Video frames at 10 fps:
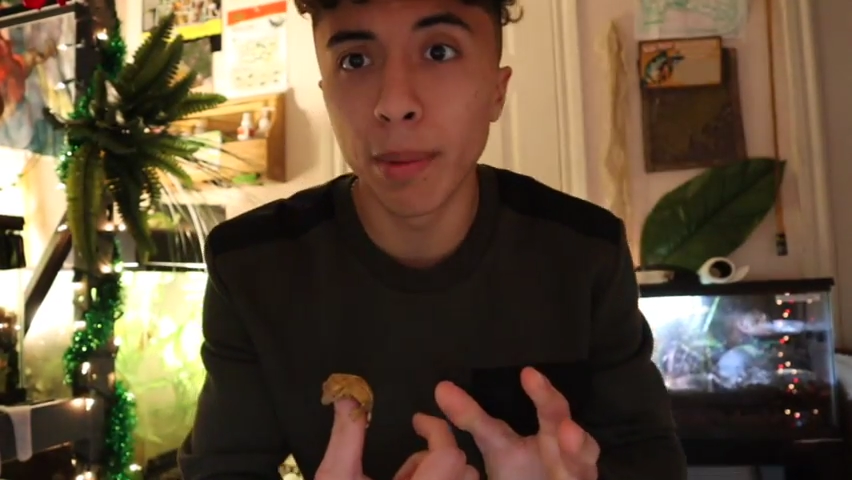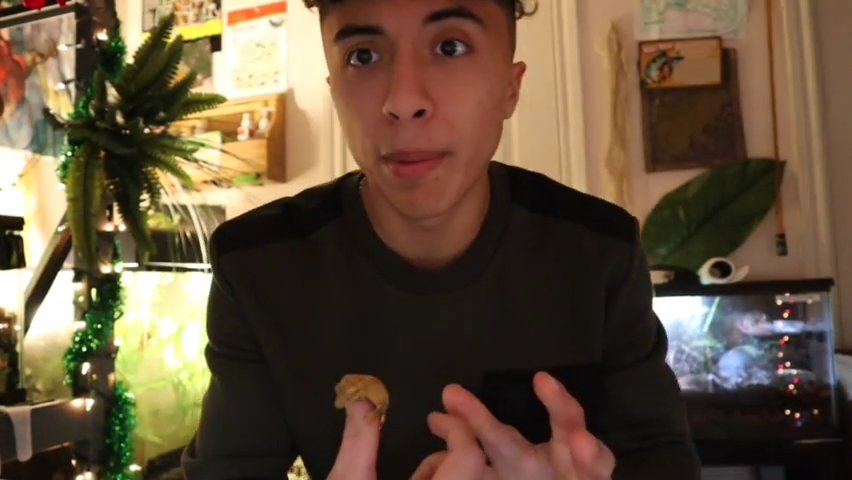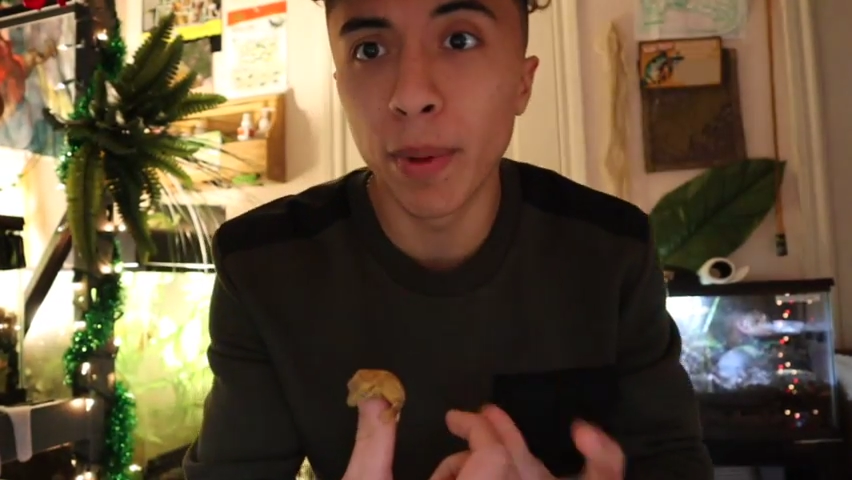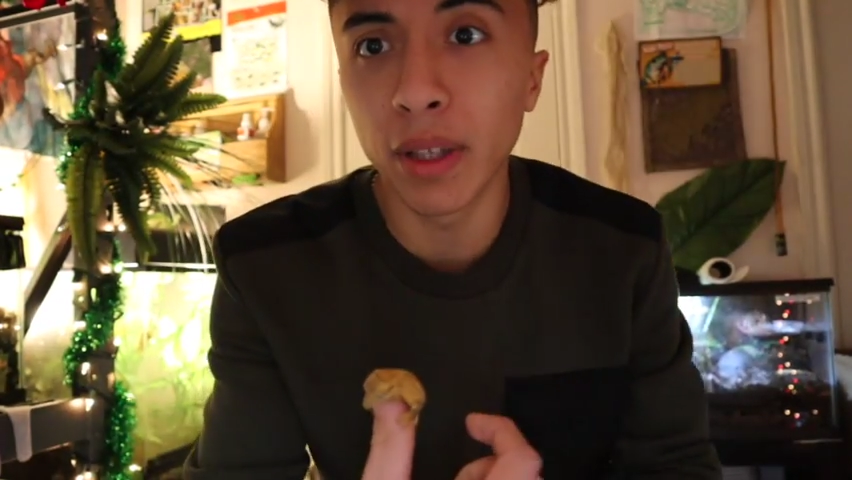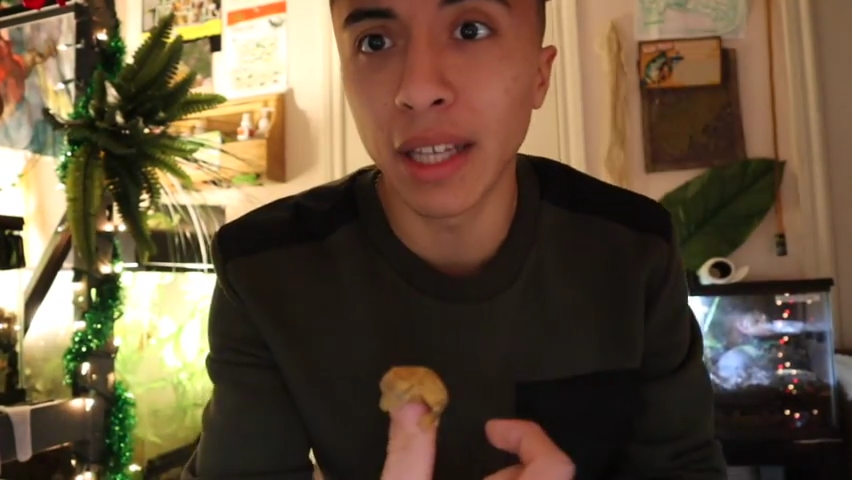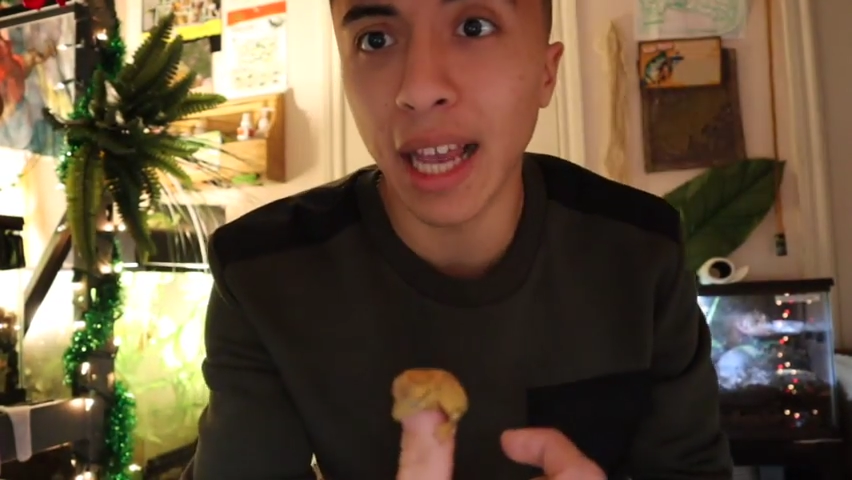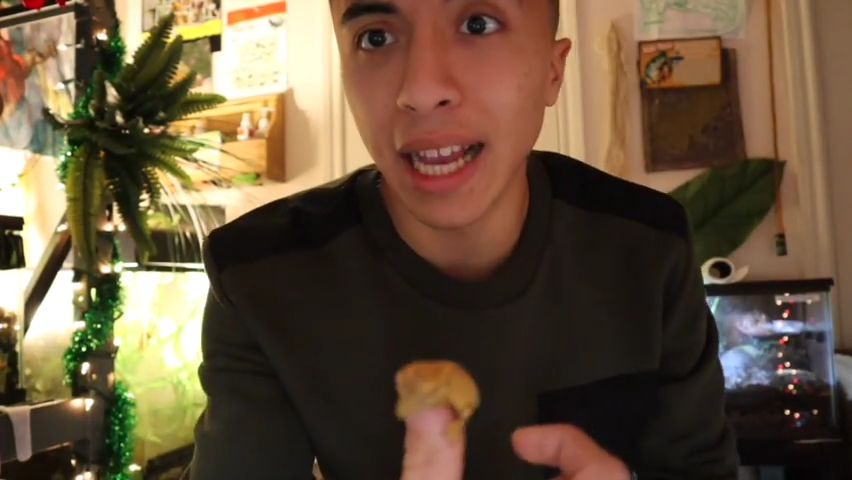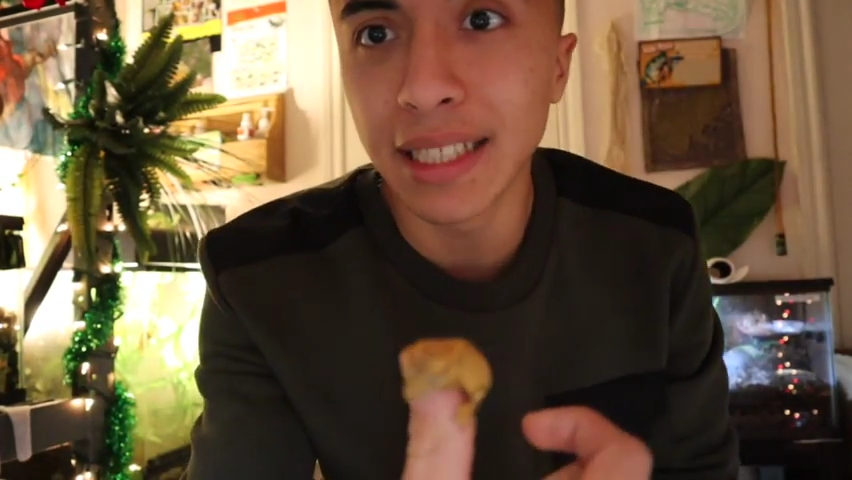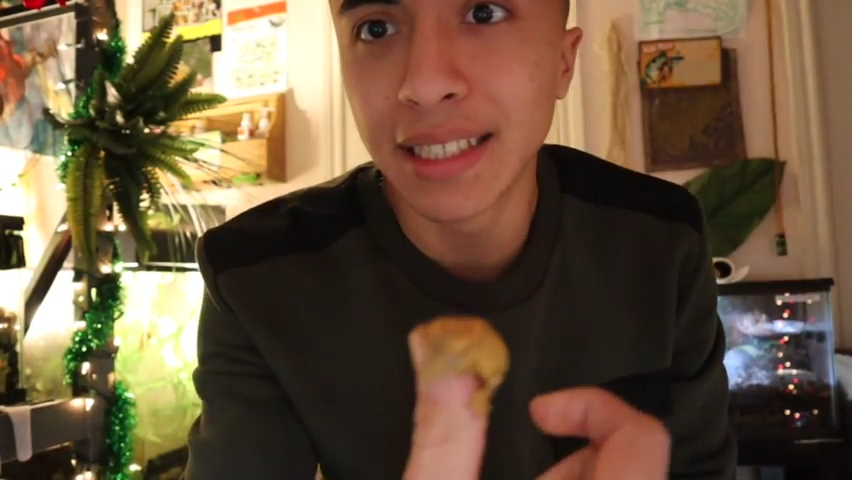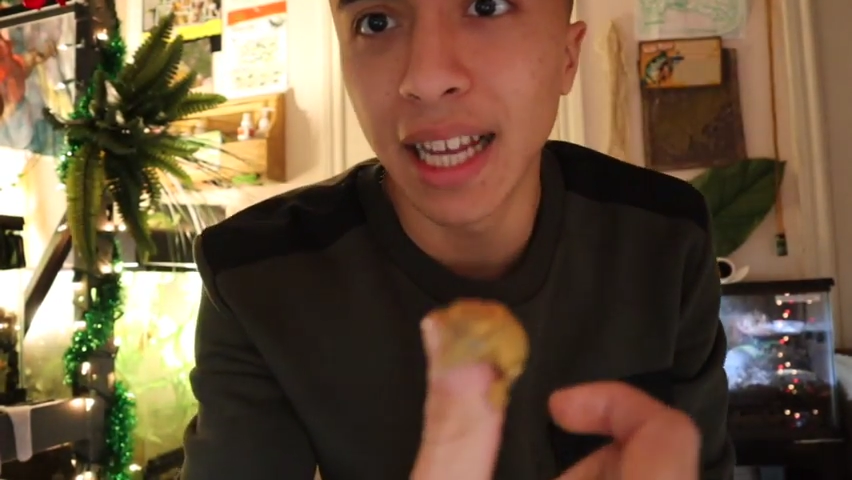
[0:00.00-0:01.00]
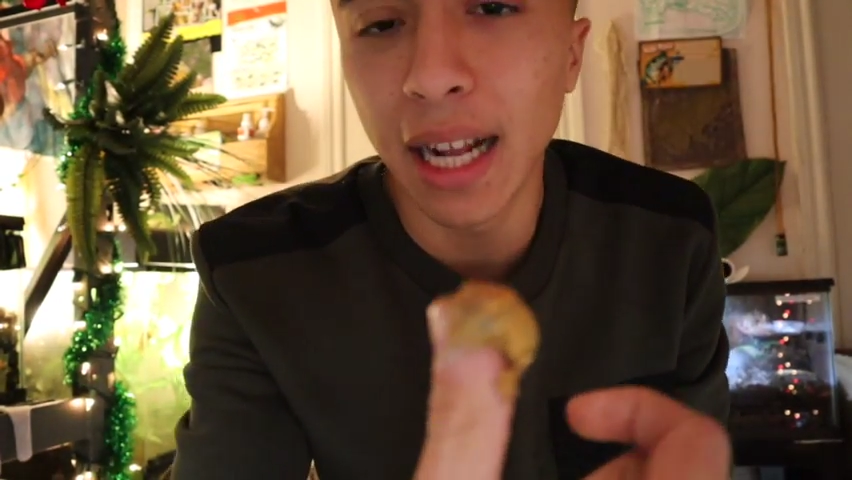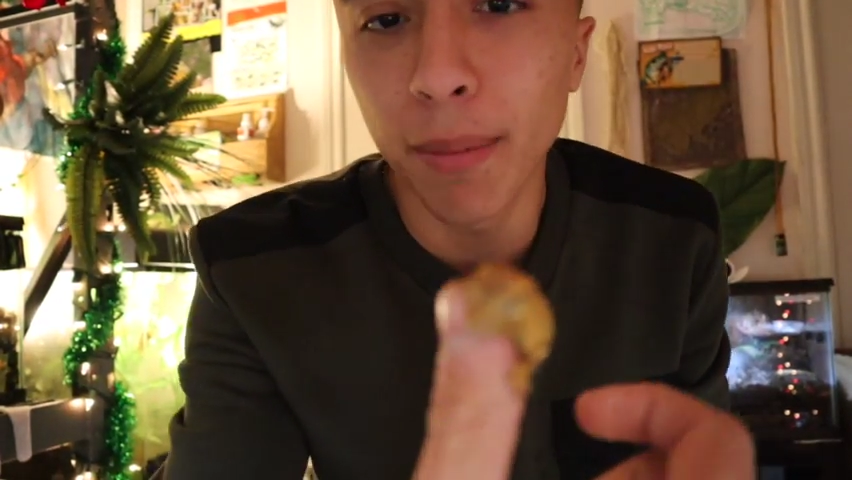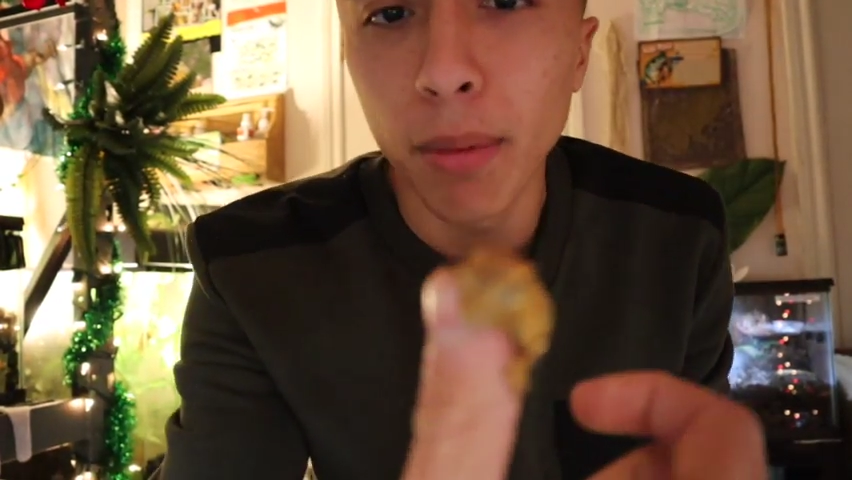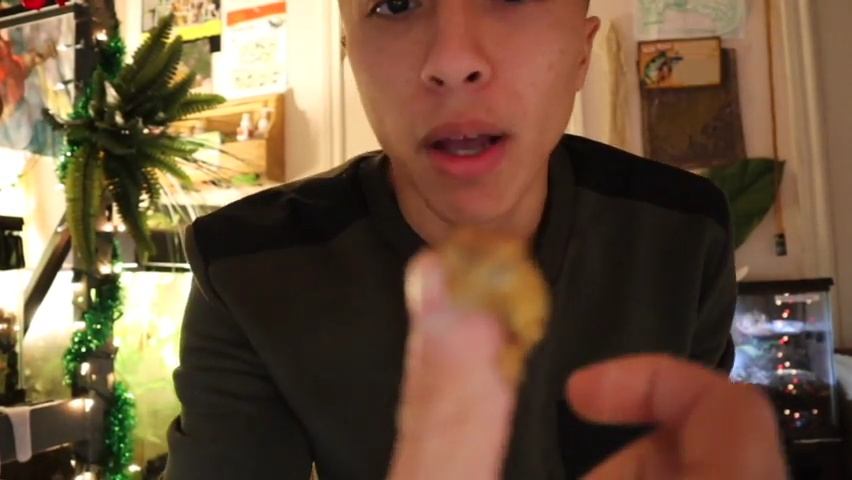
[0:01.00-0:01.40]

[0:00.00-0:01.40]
to be building a setup